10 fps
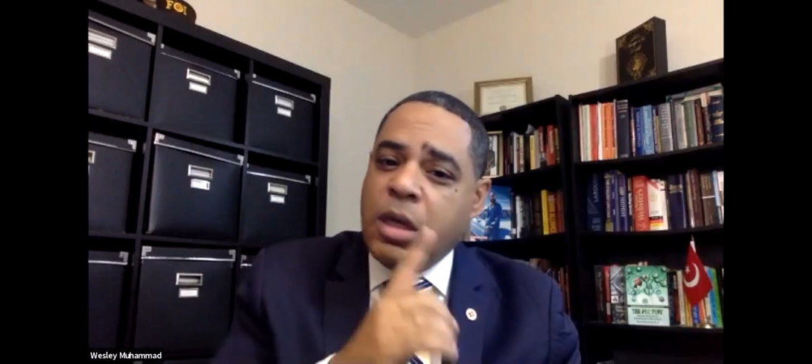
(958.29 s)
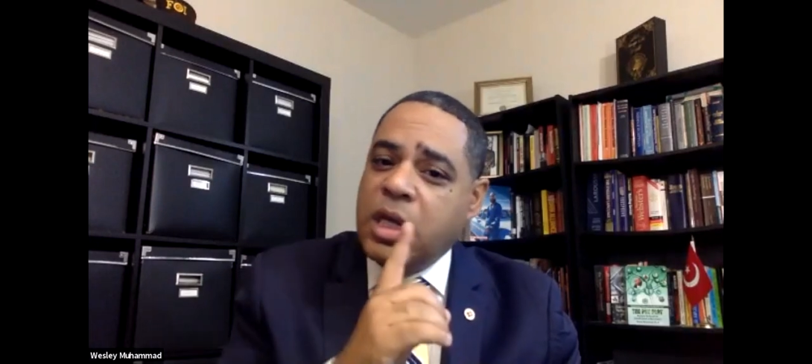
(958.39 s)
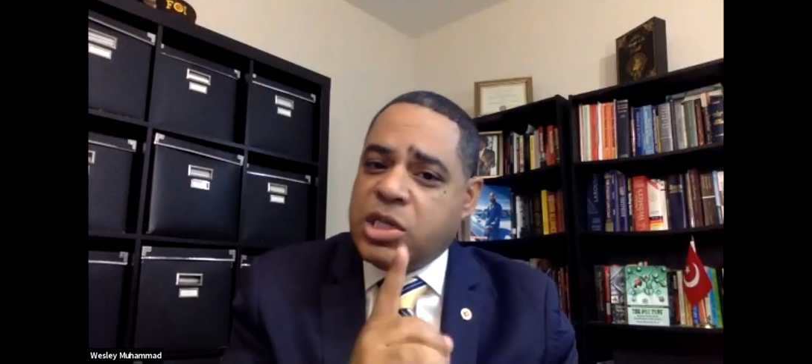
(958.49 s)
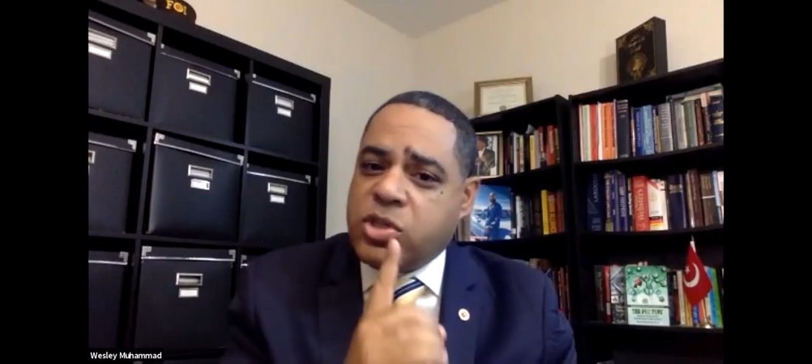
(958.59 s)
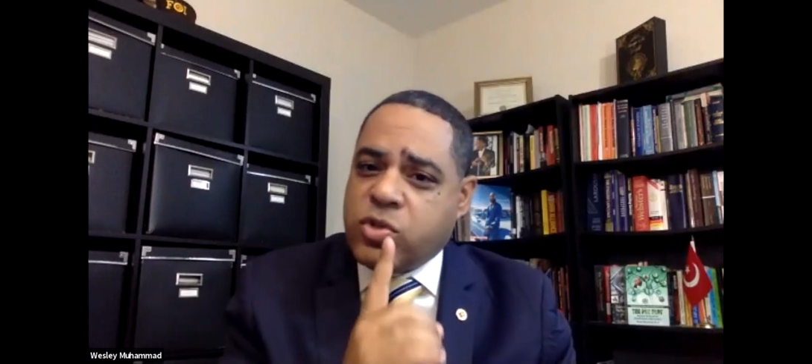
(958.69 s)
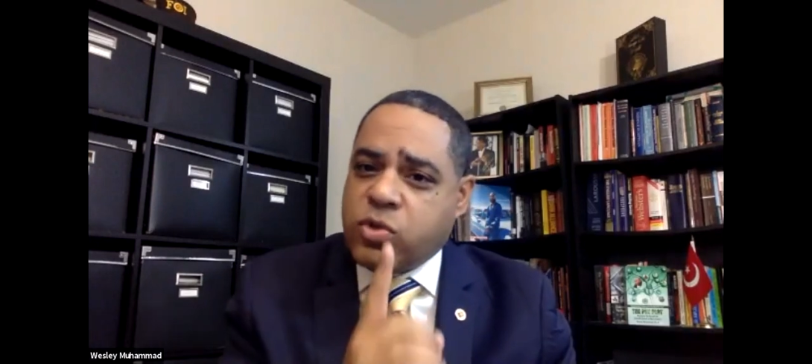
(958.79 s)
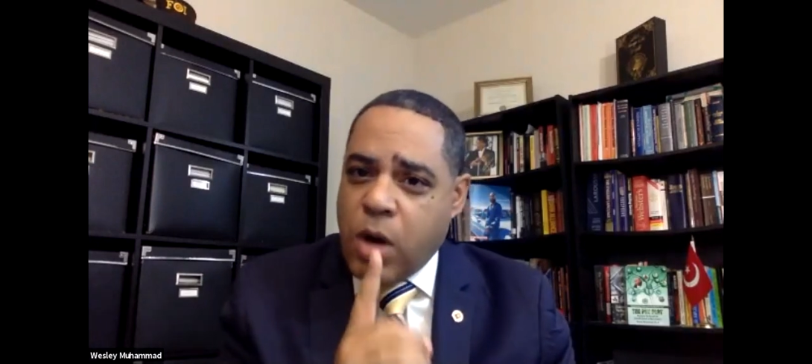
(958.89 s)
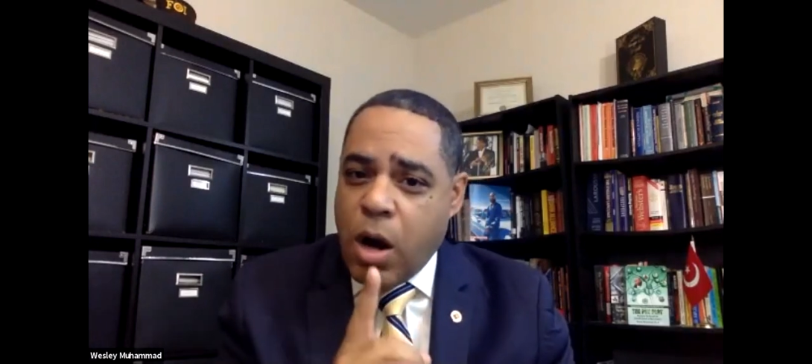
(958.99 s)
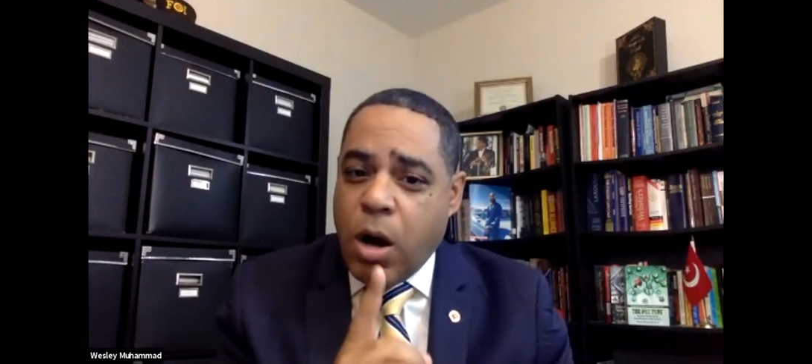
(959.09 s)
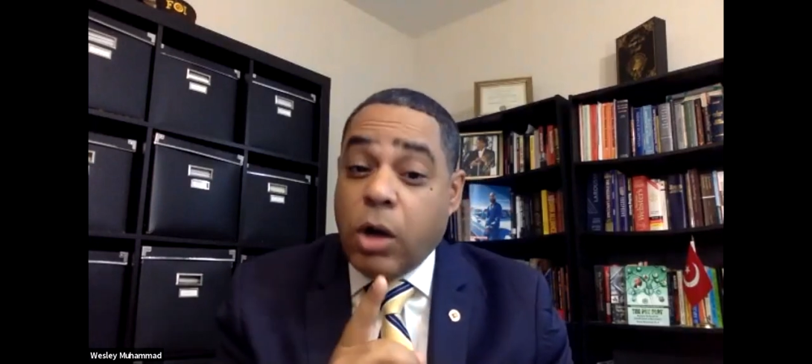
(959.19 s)
is
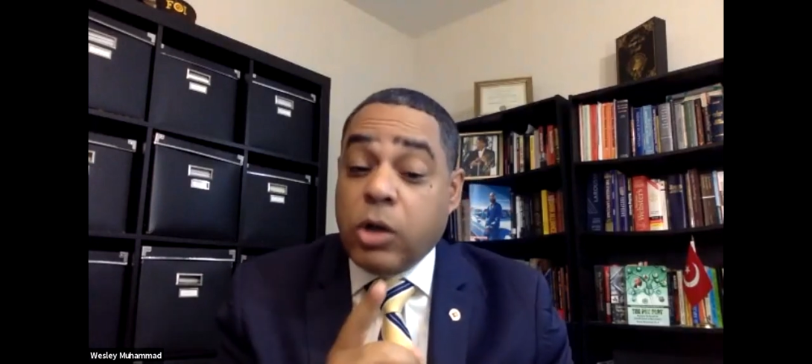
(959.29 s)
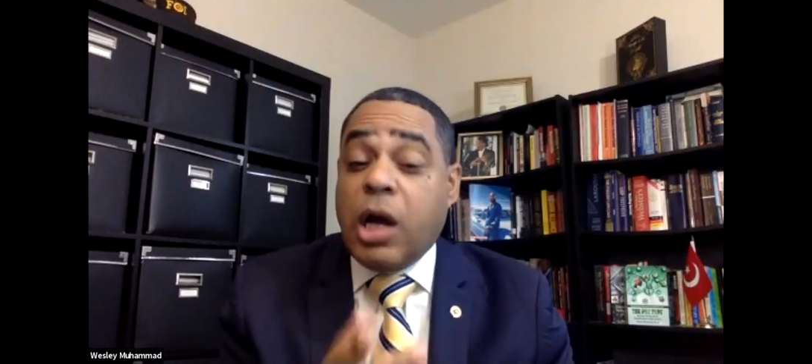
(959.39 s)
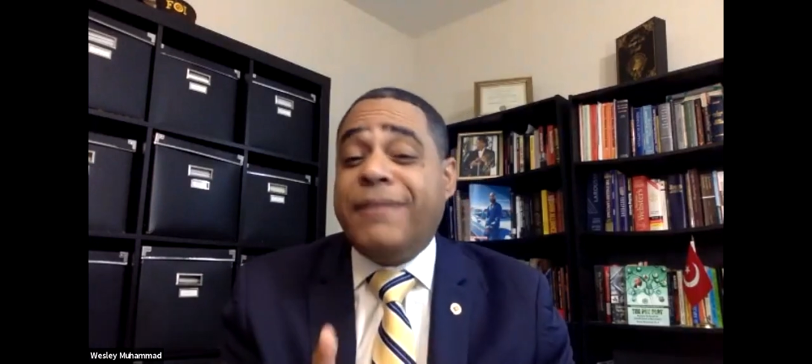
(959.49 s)
strong.